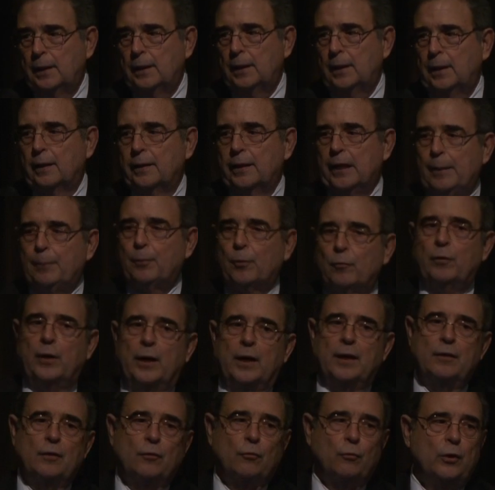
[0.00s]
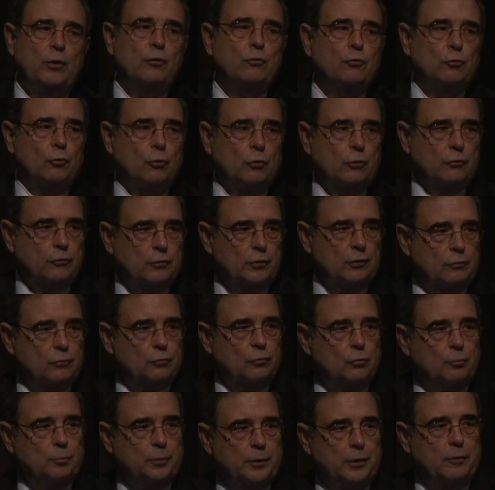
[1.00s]
And they provided the resources
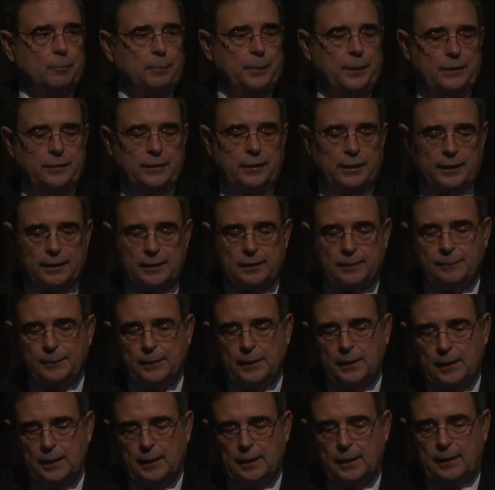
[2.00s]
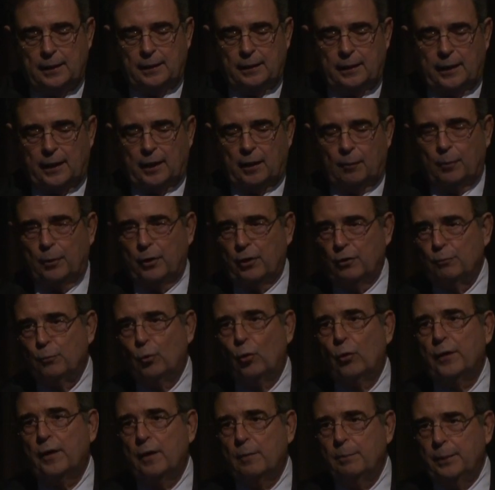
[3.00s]
to build BTEC. Now, but it's
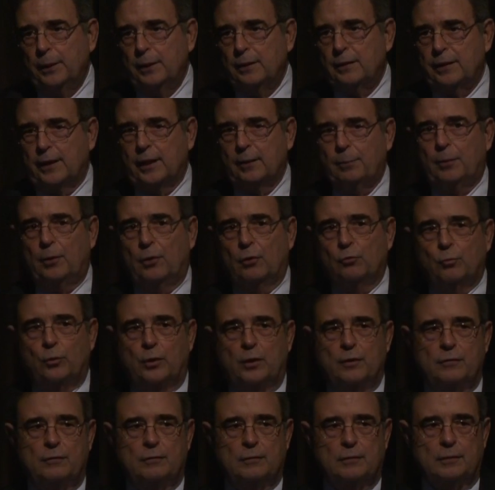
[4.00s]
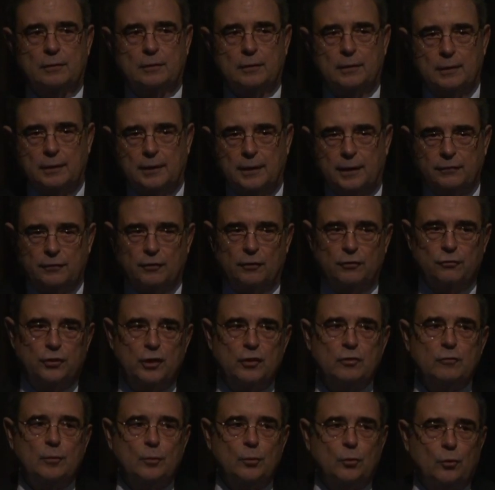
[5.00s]
more than BTEC, because what is there's a
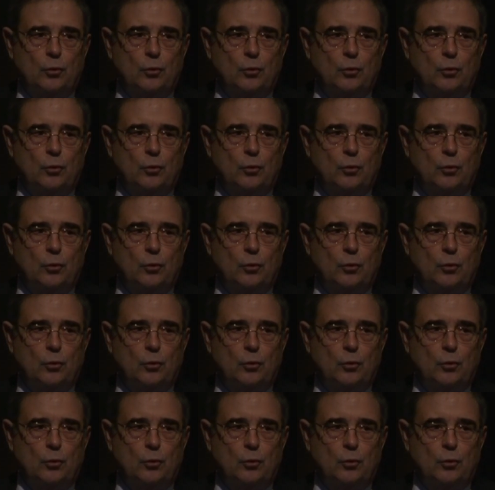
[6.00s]
system